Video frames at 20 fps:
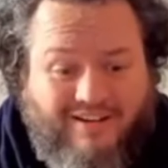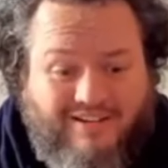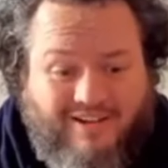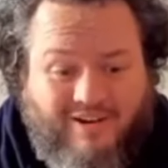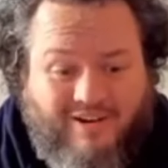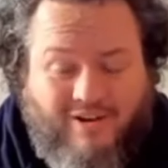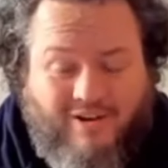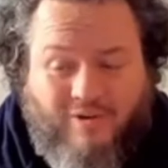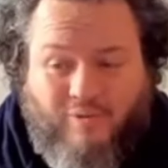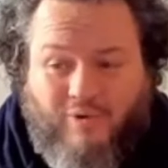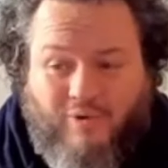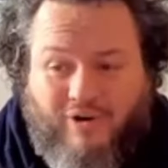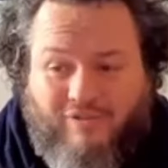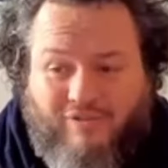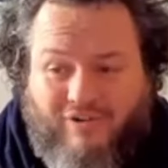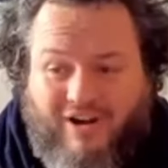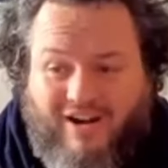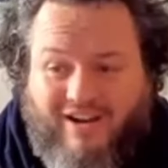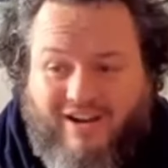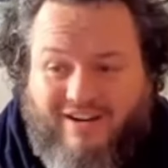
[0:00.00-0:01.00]
Did a lot of work
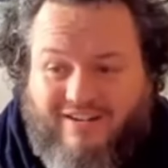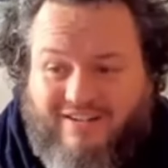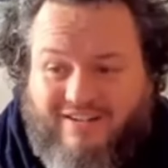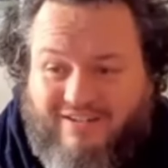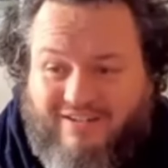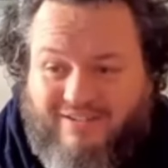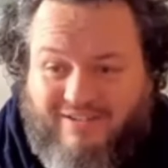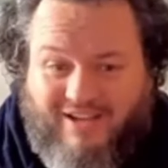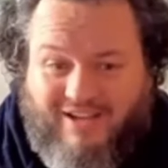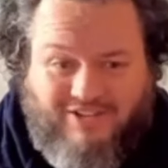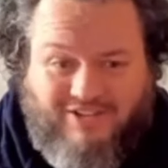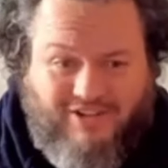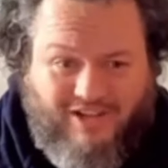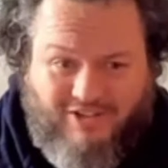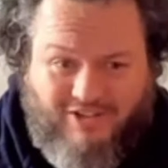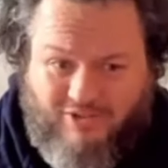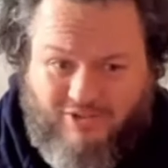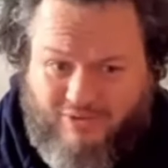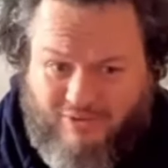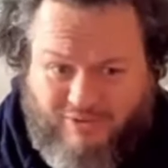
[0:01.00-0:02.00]
for hire,
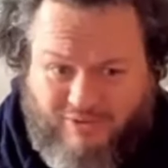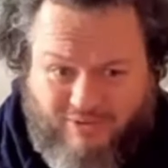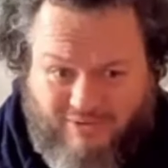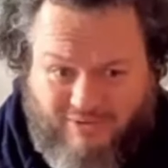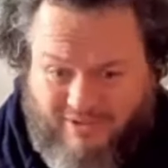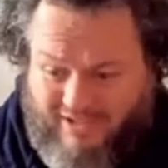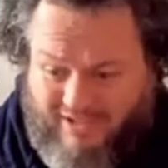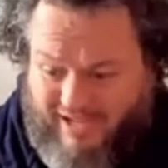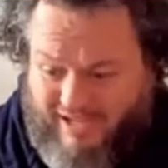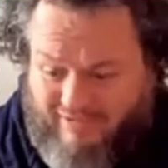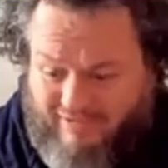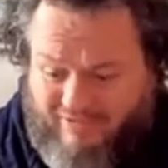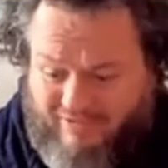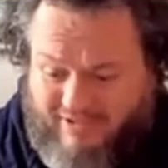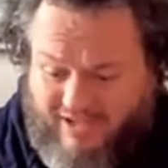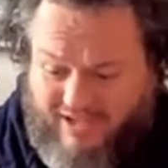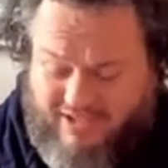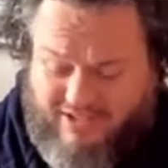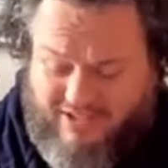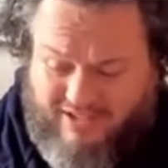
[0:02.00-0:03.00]
educational,
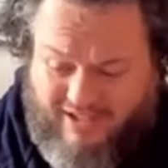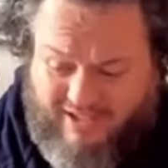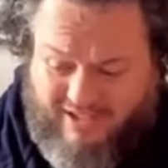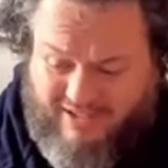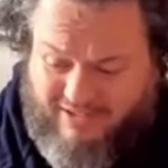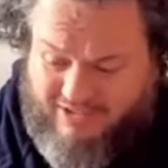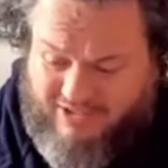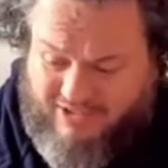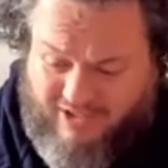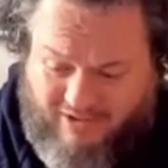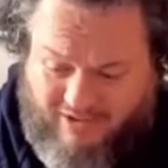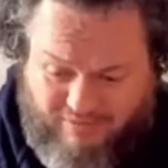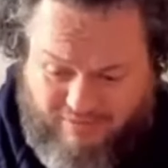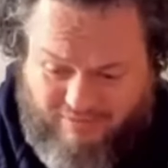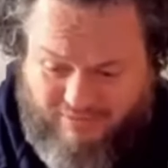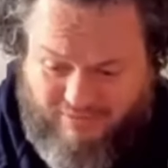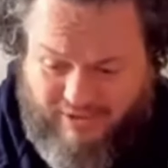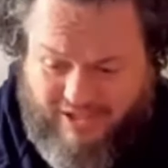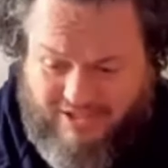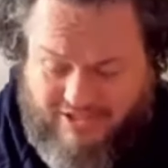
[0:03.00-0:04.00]
advertising stuff,
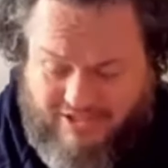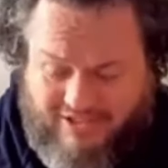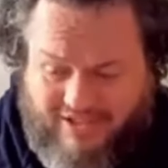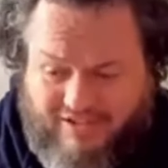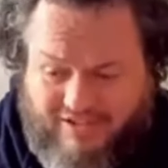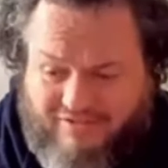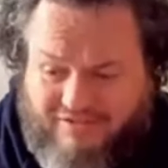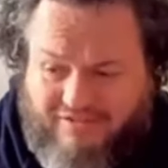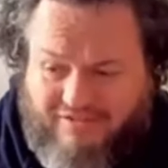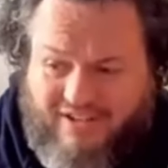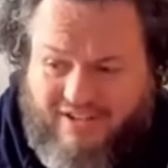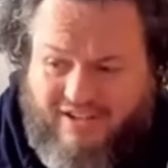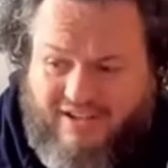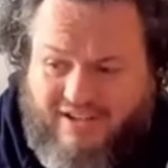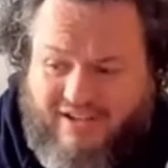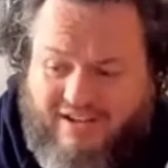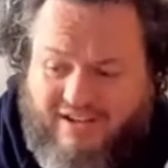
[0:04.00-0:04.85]
weird stuff.